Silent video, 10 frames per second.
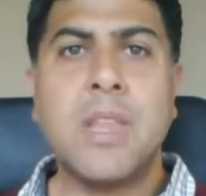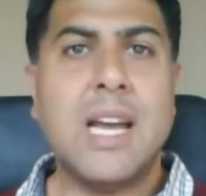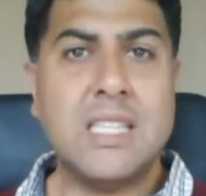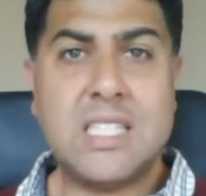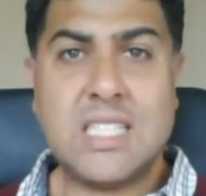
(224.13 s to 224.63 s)

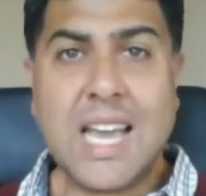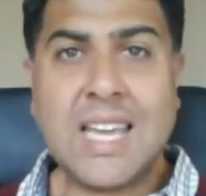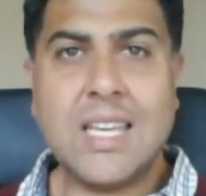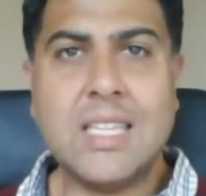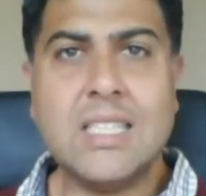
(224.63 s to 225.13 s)
And
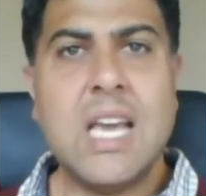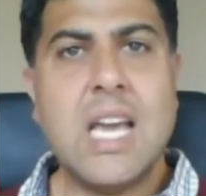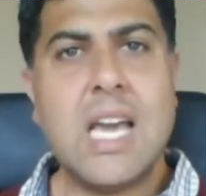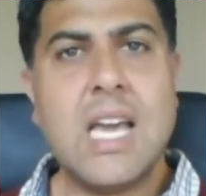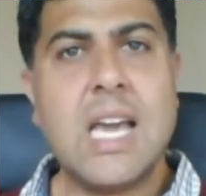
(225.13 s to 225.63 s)
second,
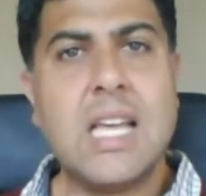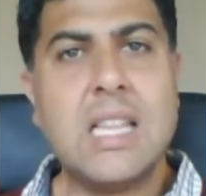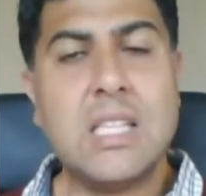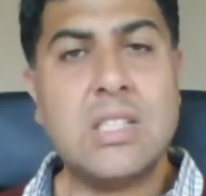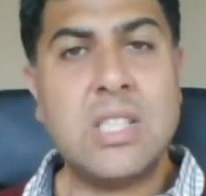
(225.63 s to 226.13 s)

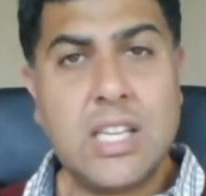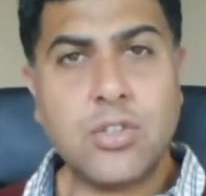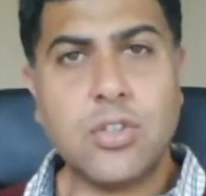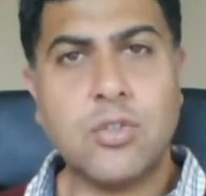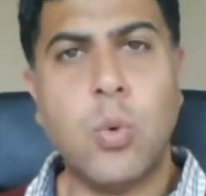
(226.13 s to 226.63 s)
the
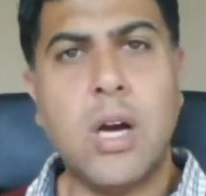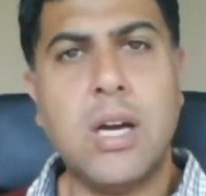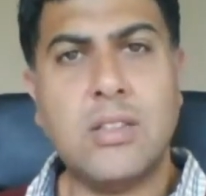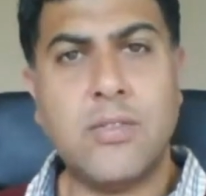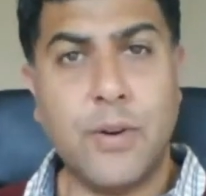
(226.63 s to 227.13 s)
teachers,
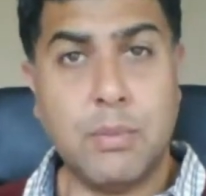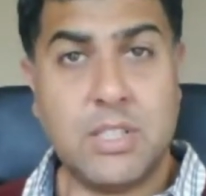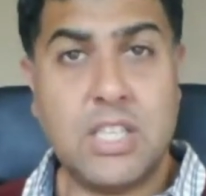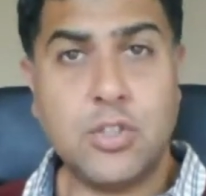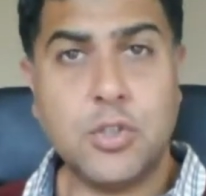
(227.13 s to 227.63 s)
from a
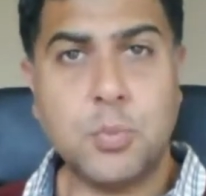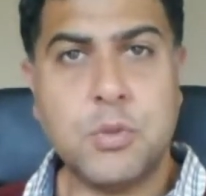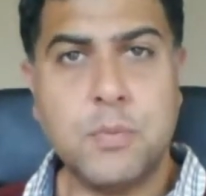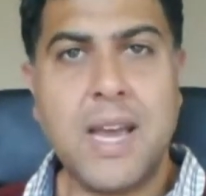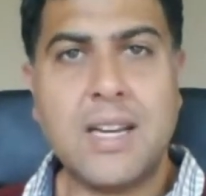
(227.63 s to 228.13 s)
teacher's
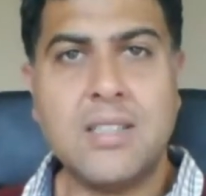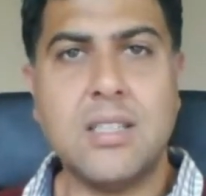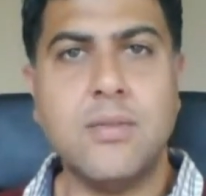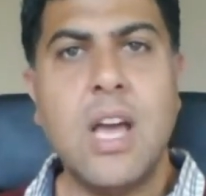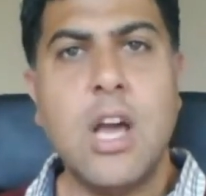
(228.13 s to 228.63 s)

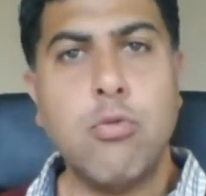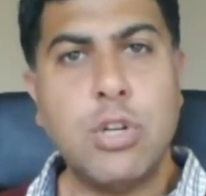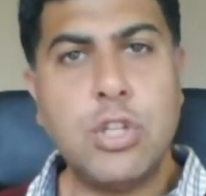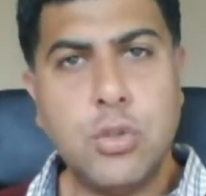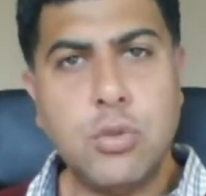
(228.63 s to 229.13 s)
perspective,
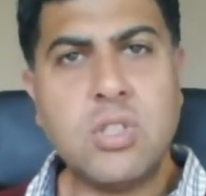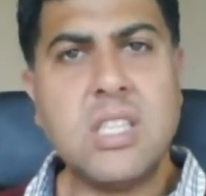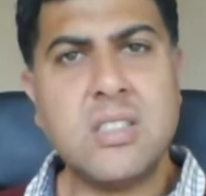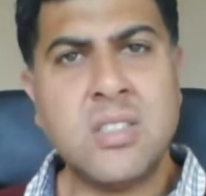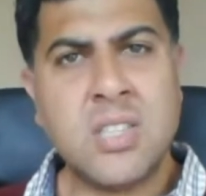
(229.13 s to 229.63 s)
reducing
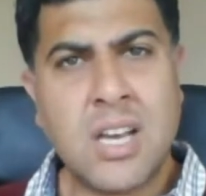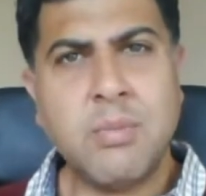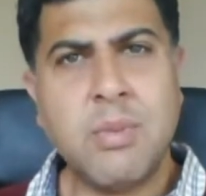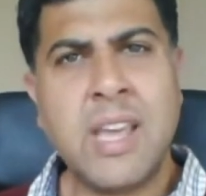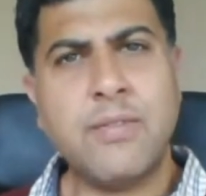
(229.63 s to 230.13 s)
the time
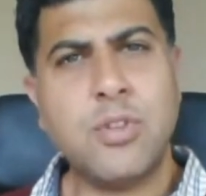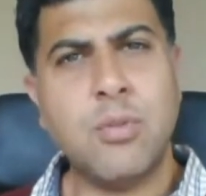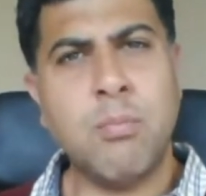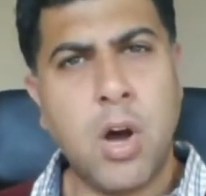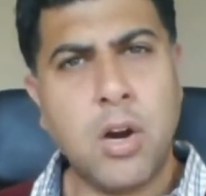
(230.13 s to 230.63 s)
they have
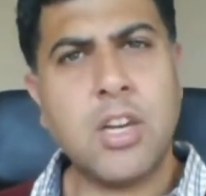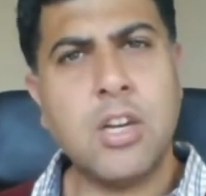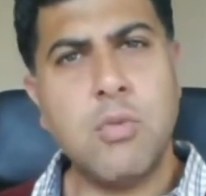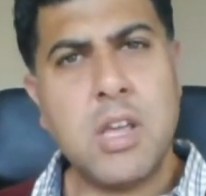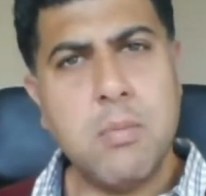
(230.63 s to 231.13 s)
to mark
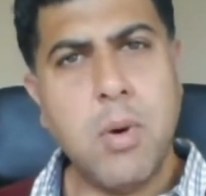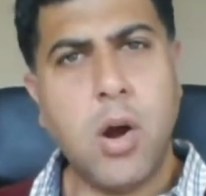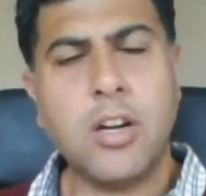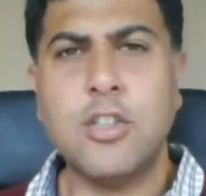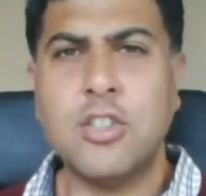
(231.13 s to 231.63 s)
and
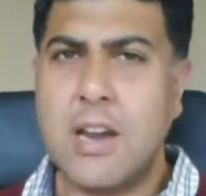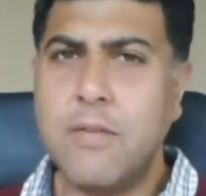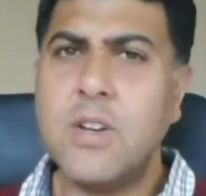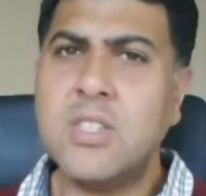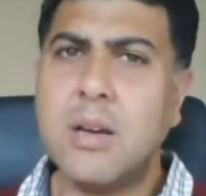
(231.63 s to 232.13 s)
remark, because
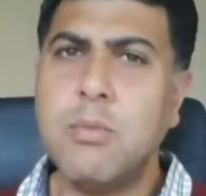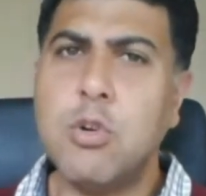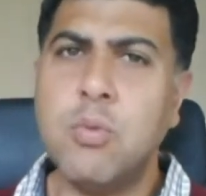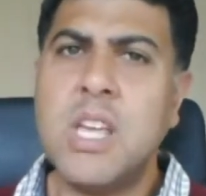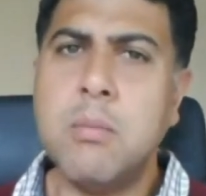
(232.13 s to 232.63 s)
every time
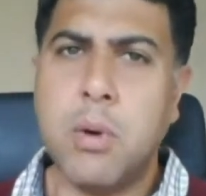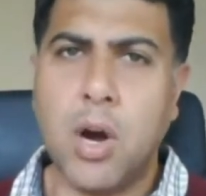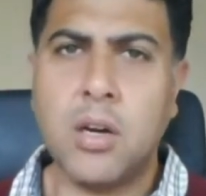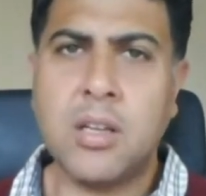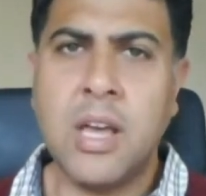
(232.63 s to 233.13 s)
you
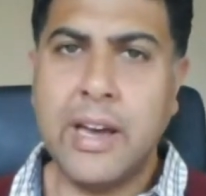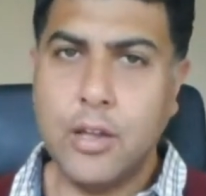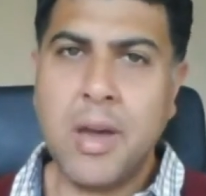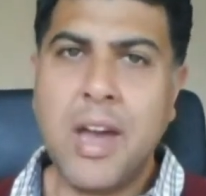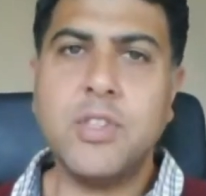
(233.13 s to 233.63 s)
remark,
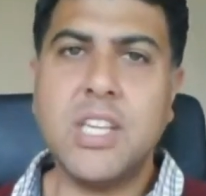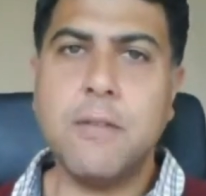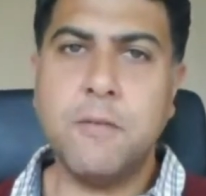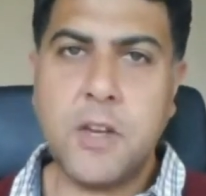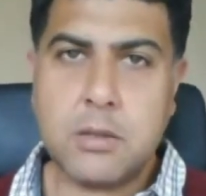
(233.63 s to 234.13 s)
you have to
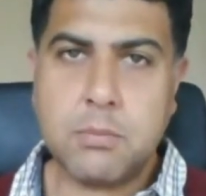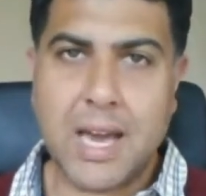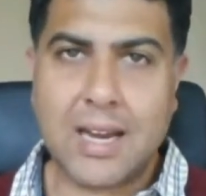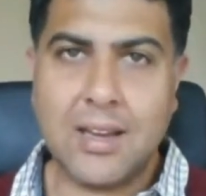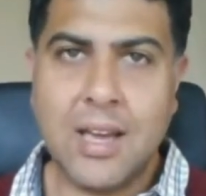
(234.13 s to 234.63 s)
give
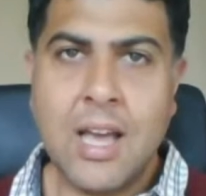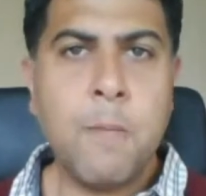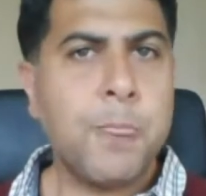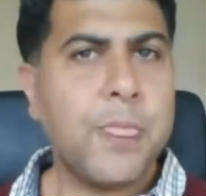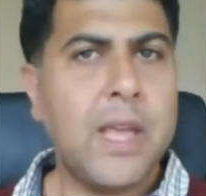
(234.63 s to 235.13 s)
feedback.
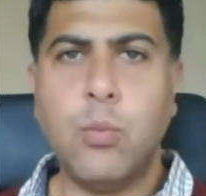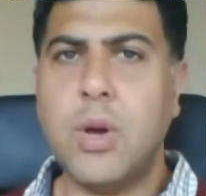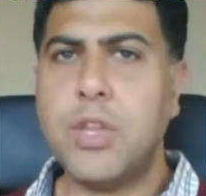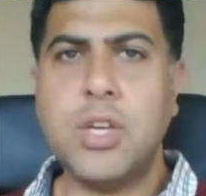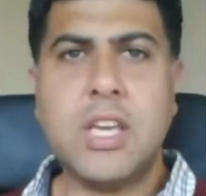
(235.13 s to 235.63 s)
And
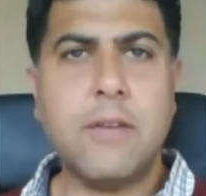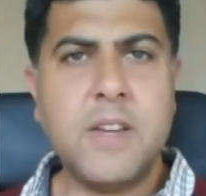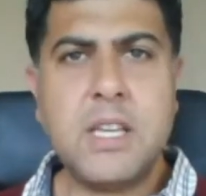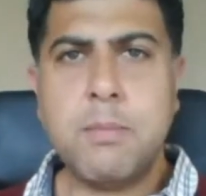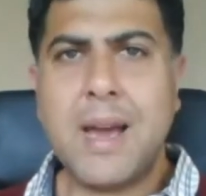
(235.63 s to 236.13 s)
whether you give
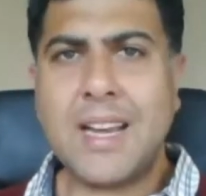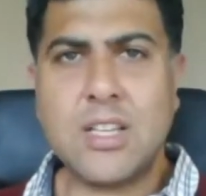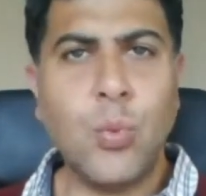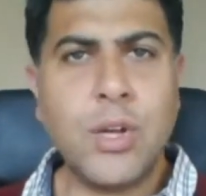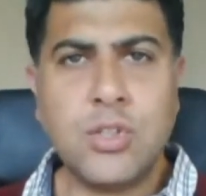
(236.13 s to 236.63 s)
feedback
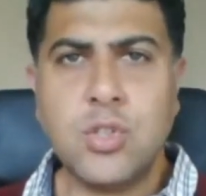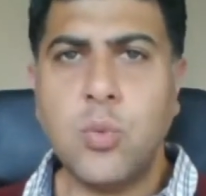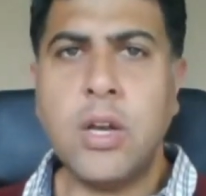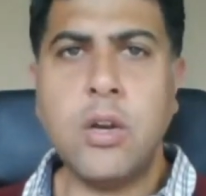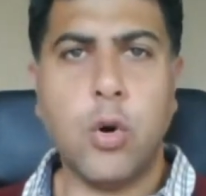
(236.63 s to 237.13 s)
as
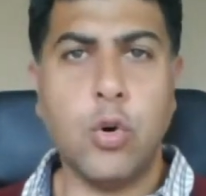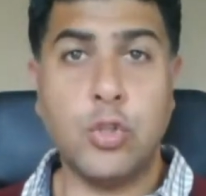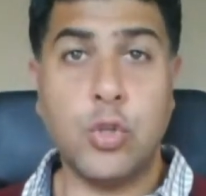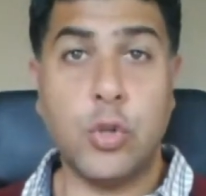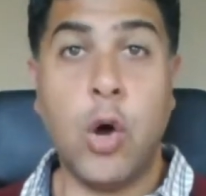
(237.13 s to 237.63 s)
one-to-one or
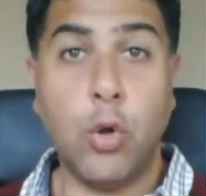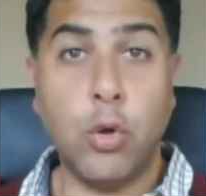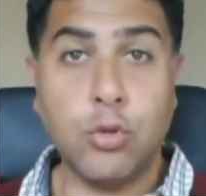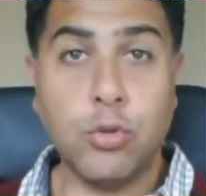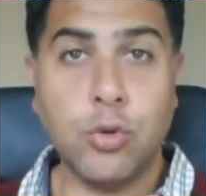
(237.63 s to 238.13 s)
to the
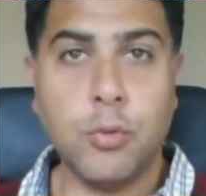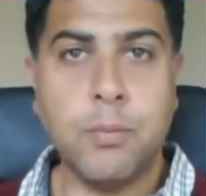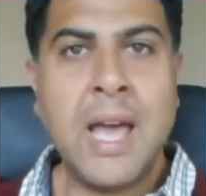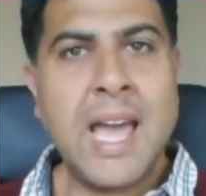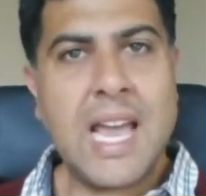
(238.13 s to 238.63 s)
whole
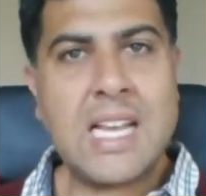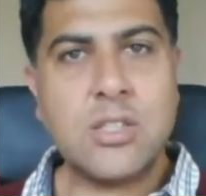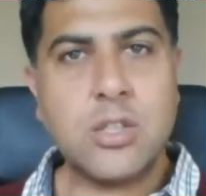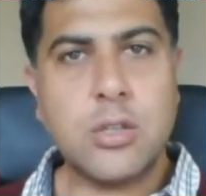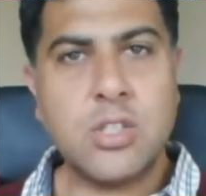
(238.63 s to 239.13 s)
group,
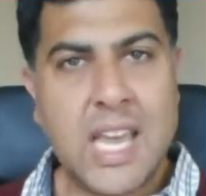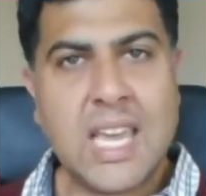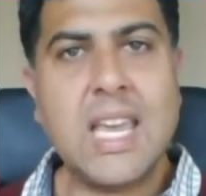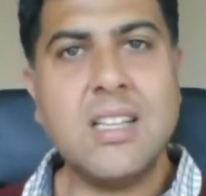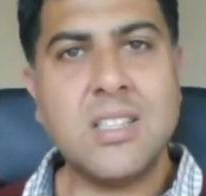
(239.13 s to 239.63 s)
it's
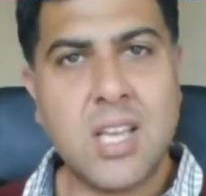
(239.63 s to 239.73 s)
taking